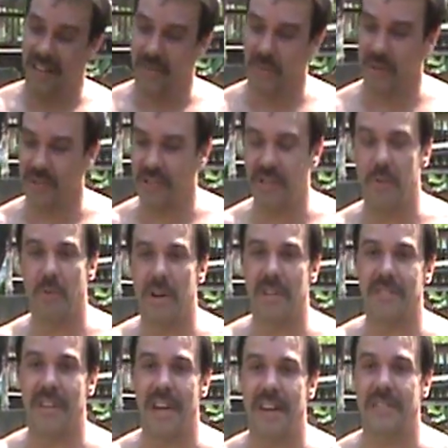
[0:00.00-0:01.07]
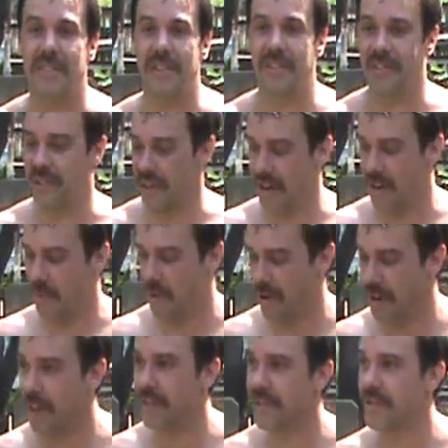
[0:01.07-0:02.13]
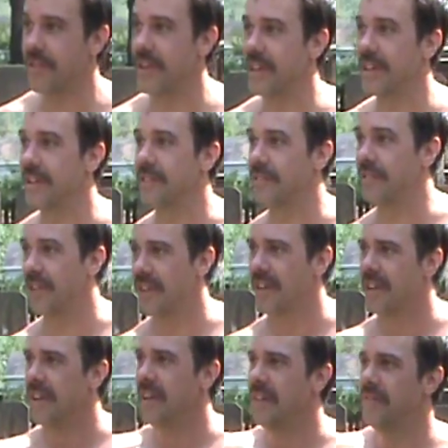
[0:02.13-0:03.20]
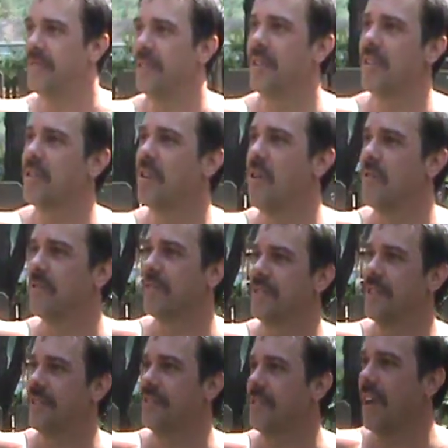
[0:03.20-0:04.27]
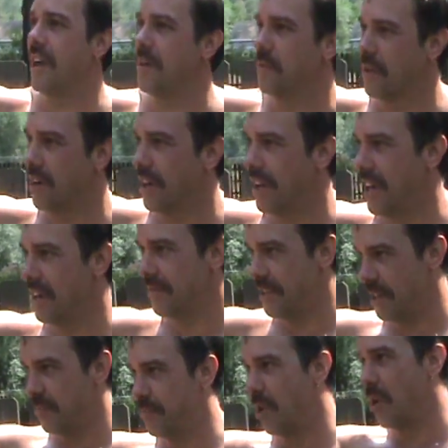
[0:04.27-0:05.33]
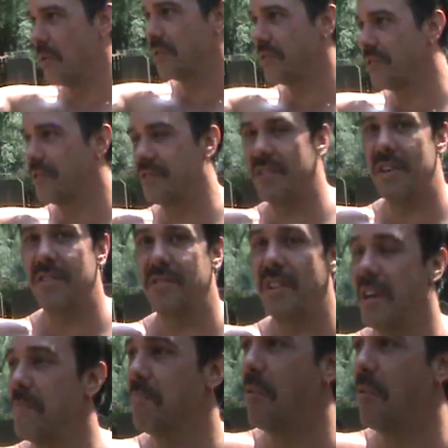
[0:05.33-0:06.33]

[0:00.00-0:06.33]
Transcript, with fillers: and we'll see where it takes us uh, one other thing is if you look over at this side where I have that post that says St.